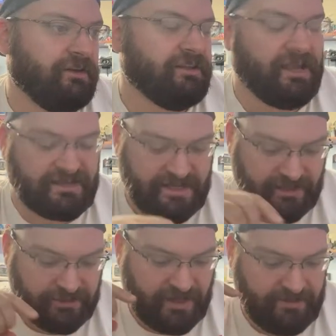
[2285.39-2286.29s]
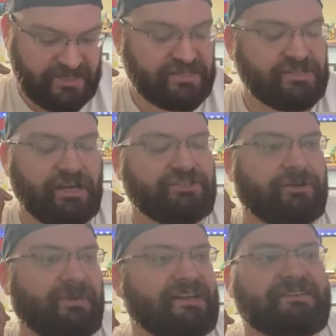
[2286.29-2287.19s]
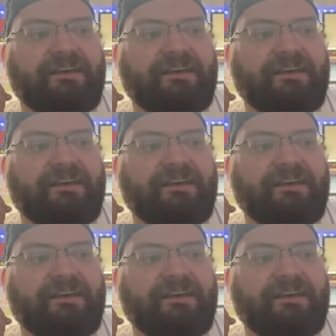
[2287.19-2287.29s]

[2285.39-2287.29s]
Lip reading: Yeah, Telegram is such a mess,